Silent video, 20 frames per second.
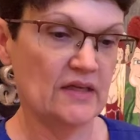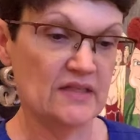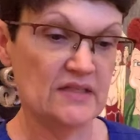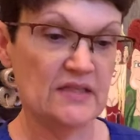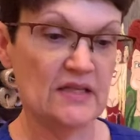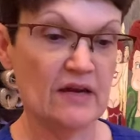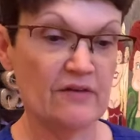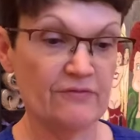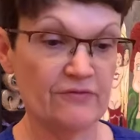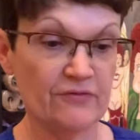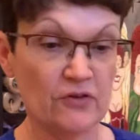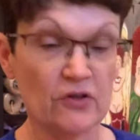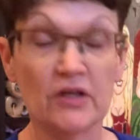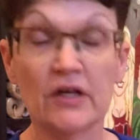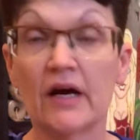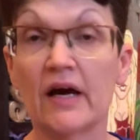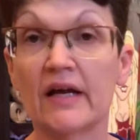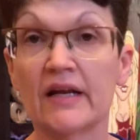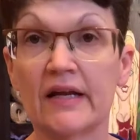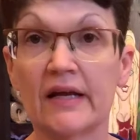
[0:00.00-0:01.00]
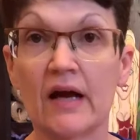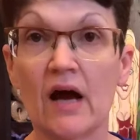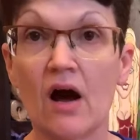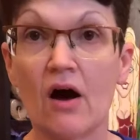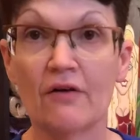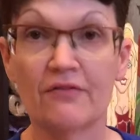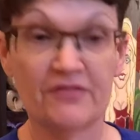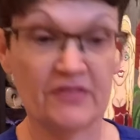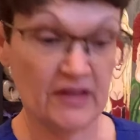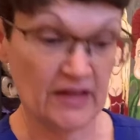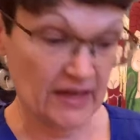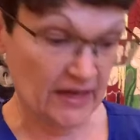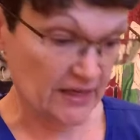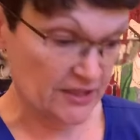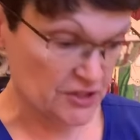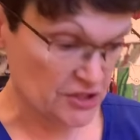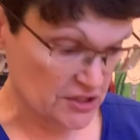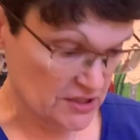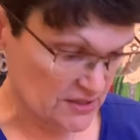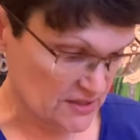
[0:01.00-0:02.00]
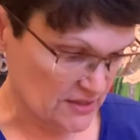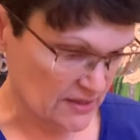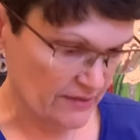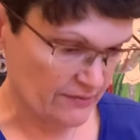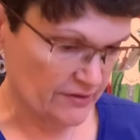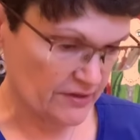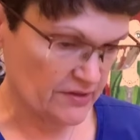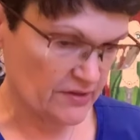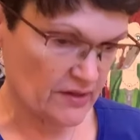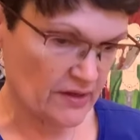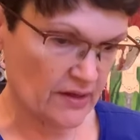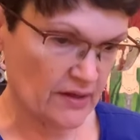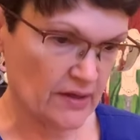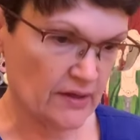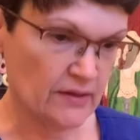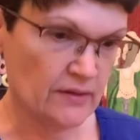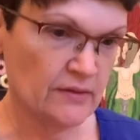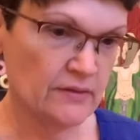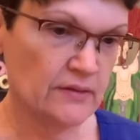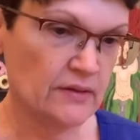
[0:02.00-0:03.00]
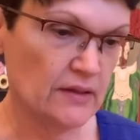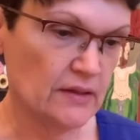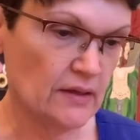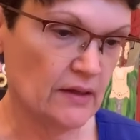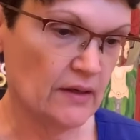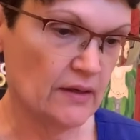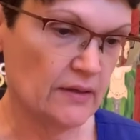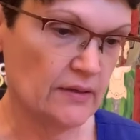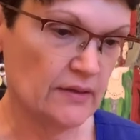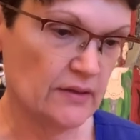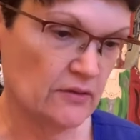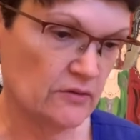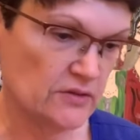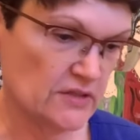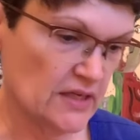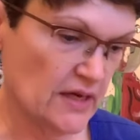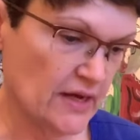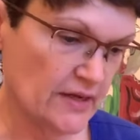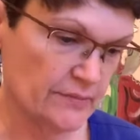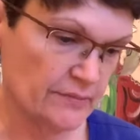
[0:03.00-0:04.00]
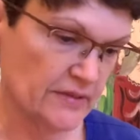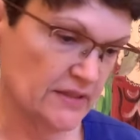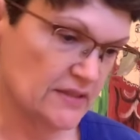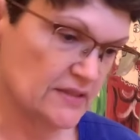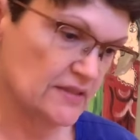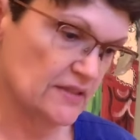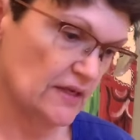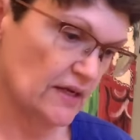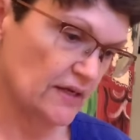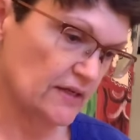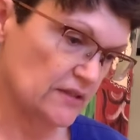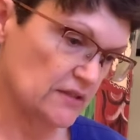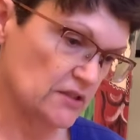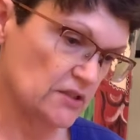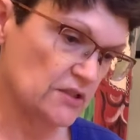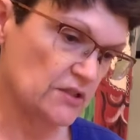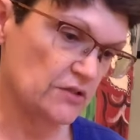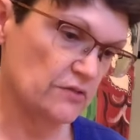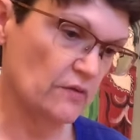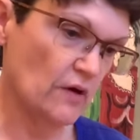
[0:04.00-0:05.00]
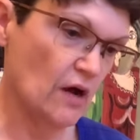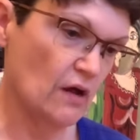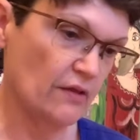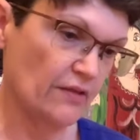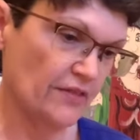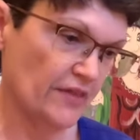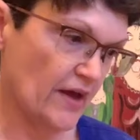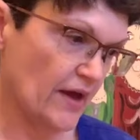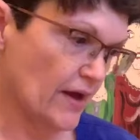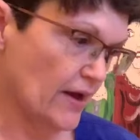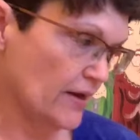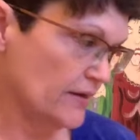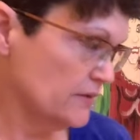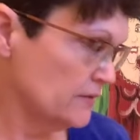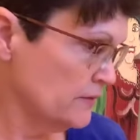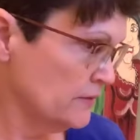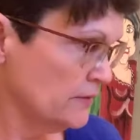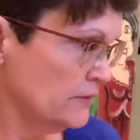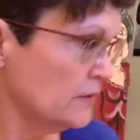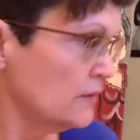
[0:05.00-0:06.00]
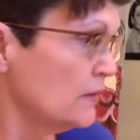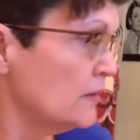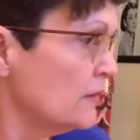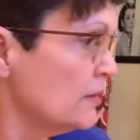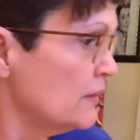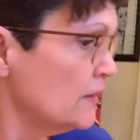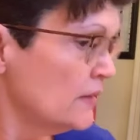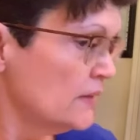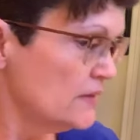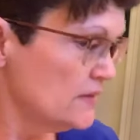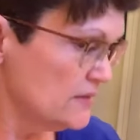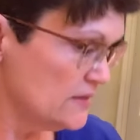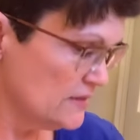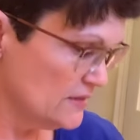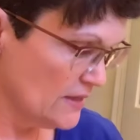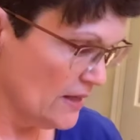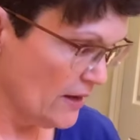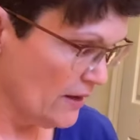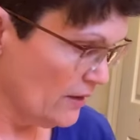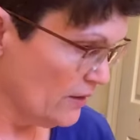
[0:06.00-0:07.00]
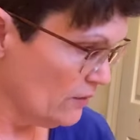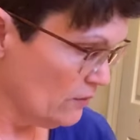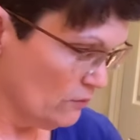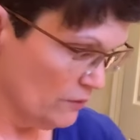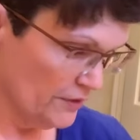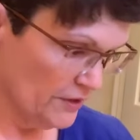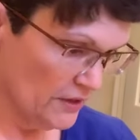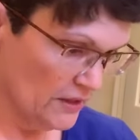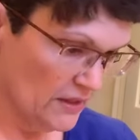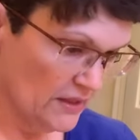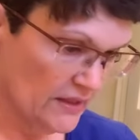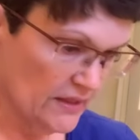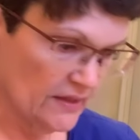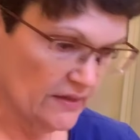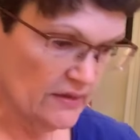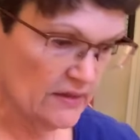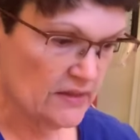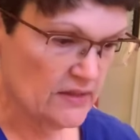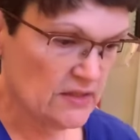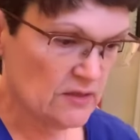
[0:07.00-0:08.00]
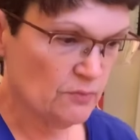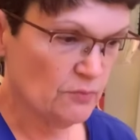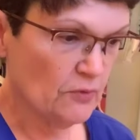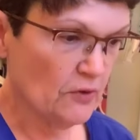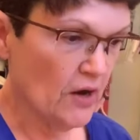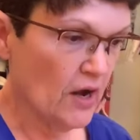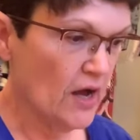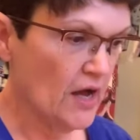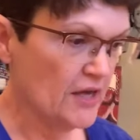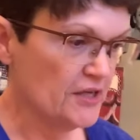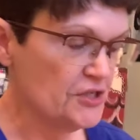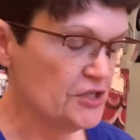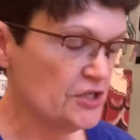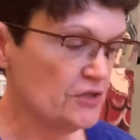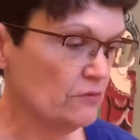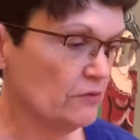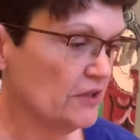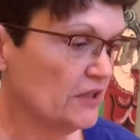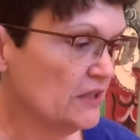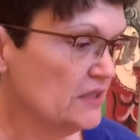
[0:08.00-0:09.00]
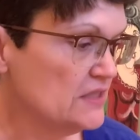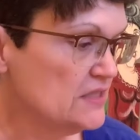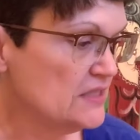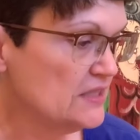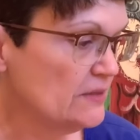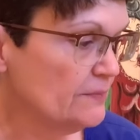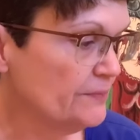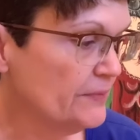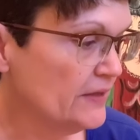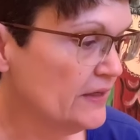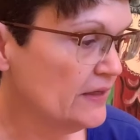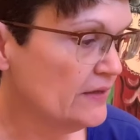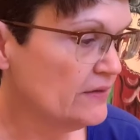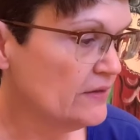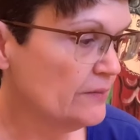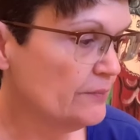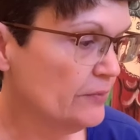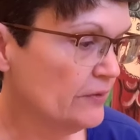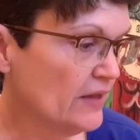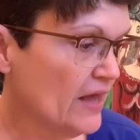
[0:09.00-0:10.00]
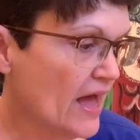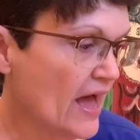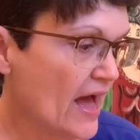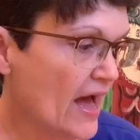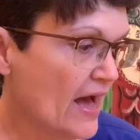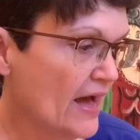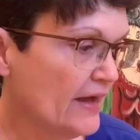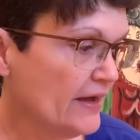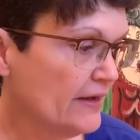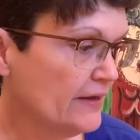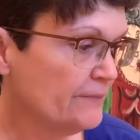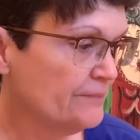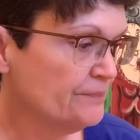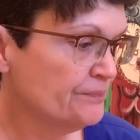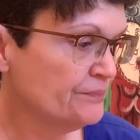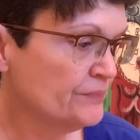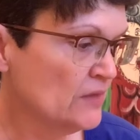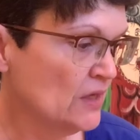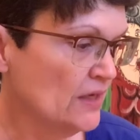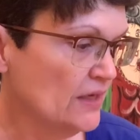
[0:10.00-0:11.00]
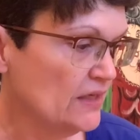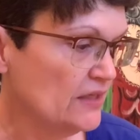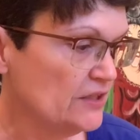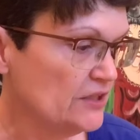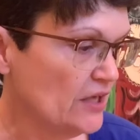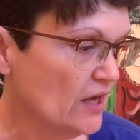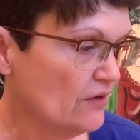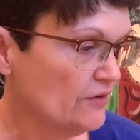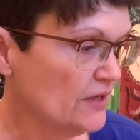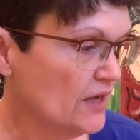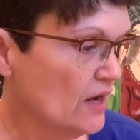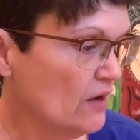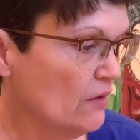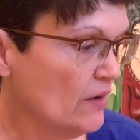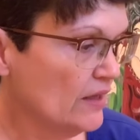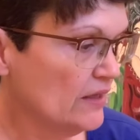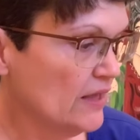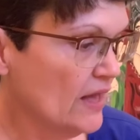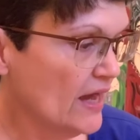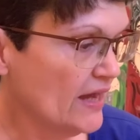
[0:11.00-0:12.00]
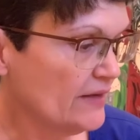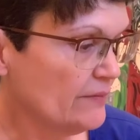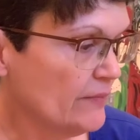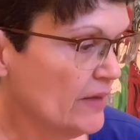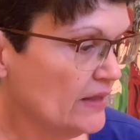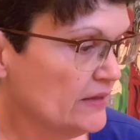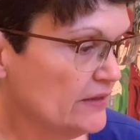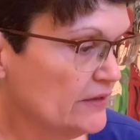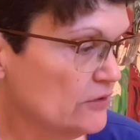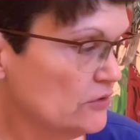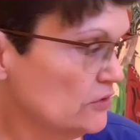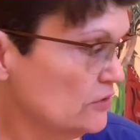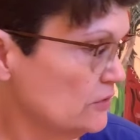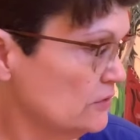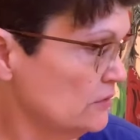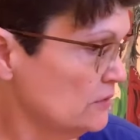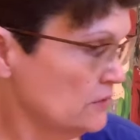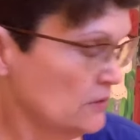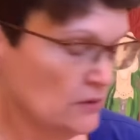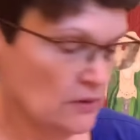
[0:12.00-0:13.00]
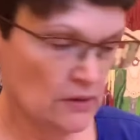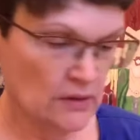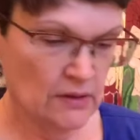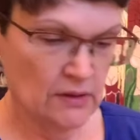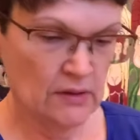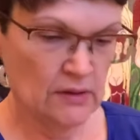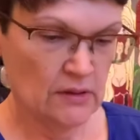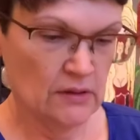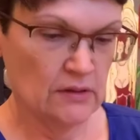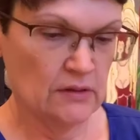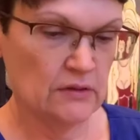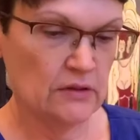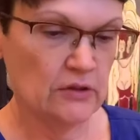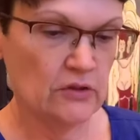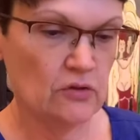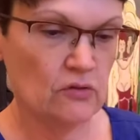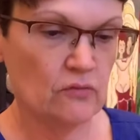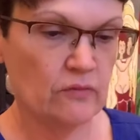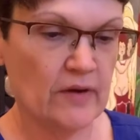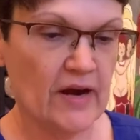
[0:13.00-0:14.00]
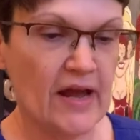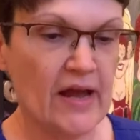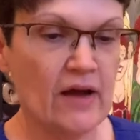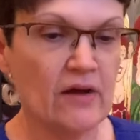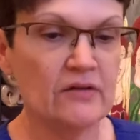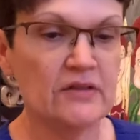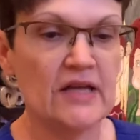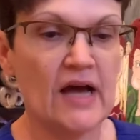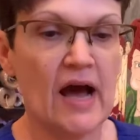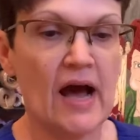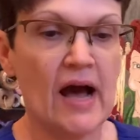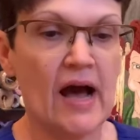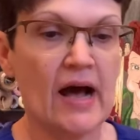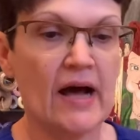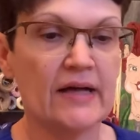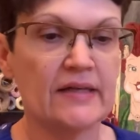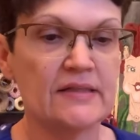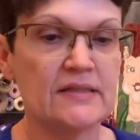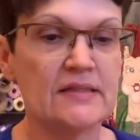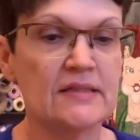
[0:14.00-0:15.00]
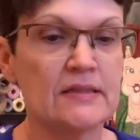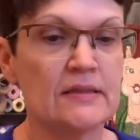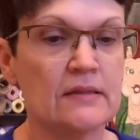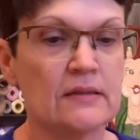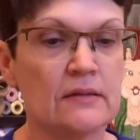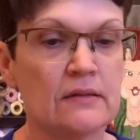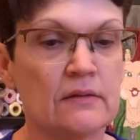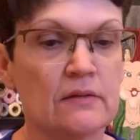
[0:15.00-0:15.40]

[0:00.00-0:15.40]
Except for cutting off the edges and everything. And it'll take me a second to do all of that. So we're going to get this brush. We're going to dip it in the black. And y'all know I like my little round eyes.